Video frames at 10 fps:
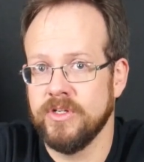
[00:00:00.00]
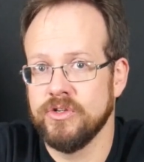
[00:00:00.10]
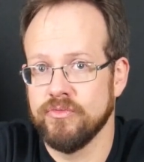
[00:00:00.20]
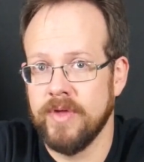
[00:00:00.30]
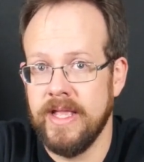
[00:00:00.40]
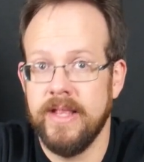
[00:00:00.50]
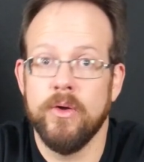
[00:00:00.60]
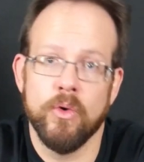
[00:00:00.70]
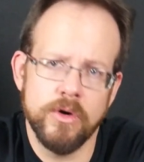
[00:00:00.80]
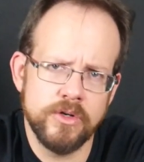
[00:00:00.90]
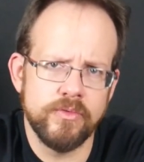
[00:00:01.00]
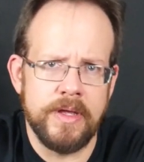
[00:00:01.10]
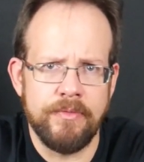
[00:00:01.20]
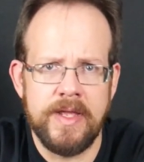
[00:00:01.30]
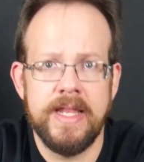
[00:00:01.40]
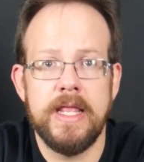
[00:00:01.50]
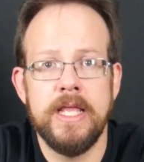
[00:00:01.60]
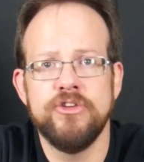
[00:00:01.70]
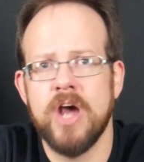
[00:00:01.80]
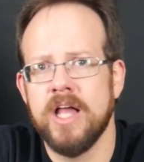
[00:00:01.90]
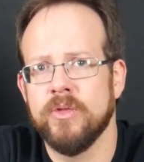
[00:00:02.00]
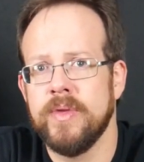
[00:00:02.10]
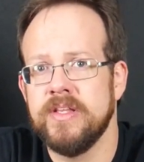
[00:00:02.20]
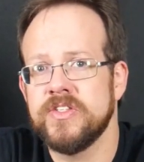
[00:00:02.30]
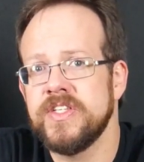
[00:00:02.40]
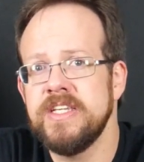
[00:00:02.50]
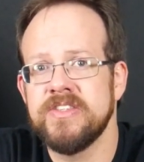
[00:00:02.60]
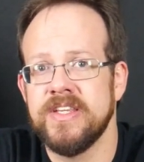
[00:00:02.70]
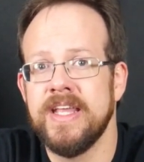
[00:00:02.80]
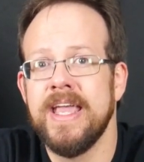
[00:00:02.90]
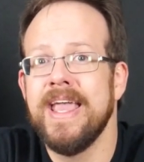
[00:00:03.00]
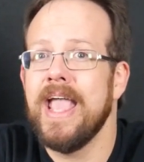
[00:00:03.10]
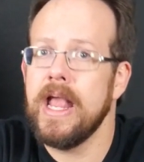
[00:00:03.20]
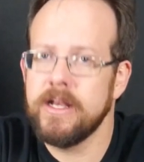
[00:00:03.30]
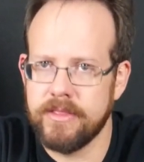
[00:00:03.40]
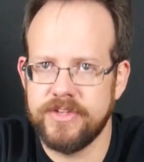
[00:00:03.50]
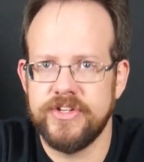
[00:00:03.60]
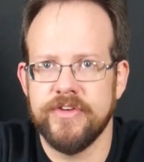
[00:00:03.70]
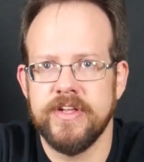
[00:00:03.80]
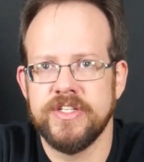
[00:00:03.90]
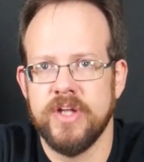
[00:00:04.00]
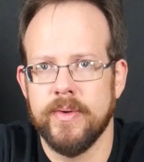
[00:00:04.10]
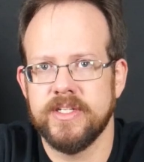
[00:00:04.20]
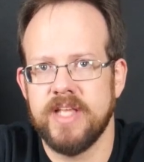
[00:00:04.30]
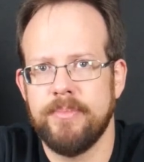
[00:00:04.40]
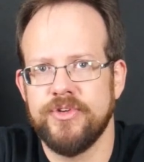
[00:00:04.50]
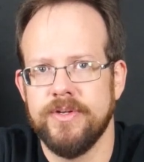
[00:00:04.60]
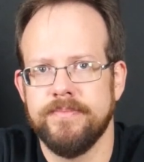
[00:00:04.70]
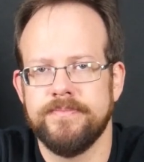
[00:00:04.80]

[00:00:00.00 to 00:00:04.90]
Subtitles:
to read or to reread each Halloween season, and this year is no exception.